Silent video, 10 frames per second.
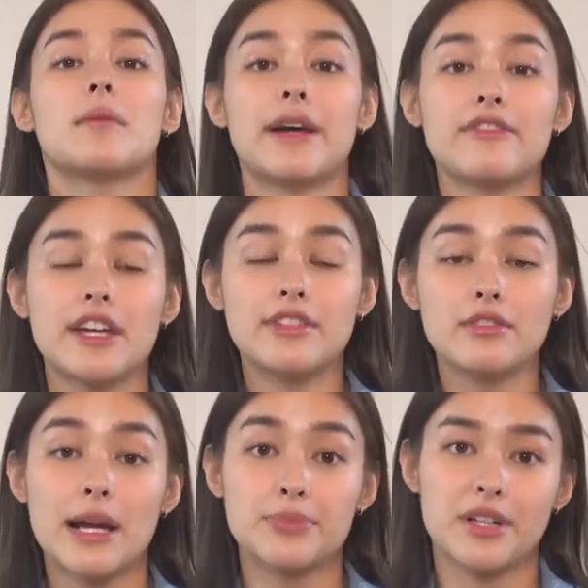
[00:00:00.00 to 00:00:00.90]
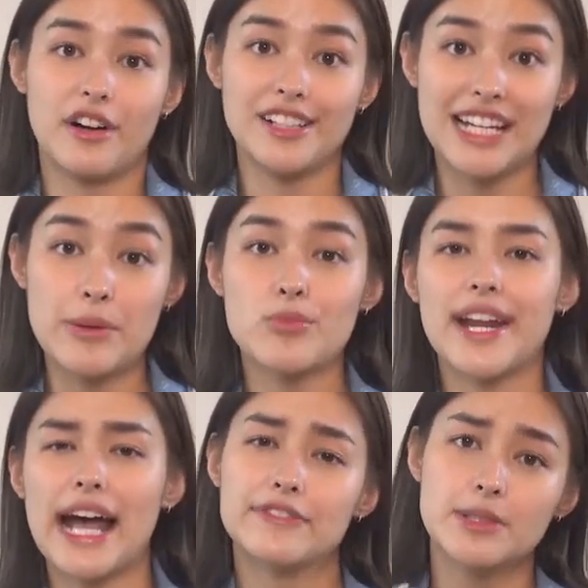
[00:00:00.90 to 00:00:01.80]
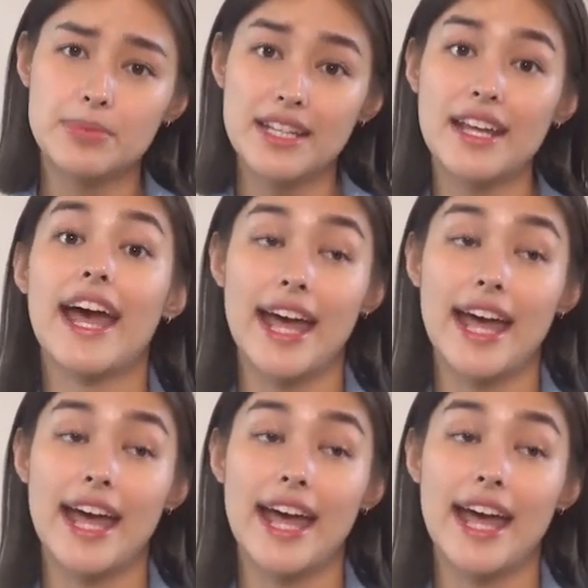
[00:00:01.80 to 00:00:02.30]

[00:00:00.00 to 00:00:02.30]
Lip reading: My favorite rapper of all time would have to be